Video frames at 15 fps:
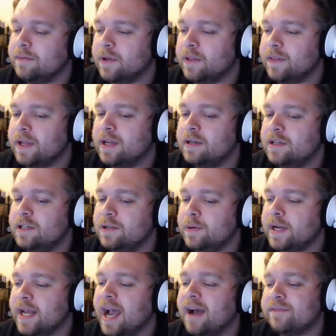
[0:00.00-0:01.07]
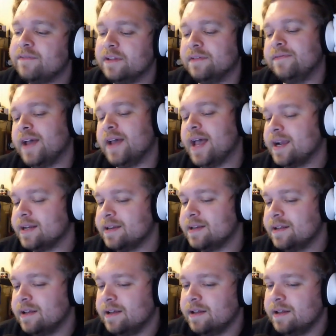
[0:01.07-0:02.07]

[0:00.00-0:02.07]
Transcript: well, then do it after the fact.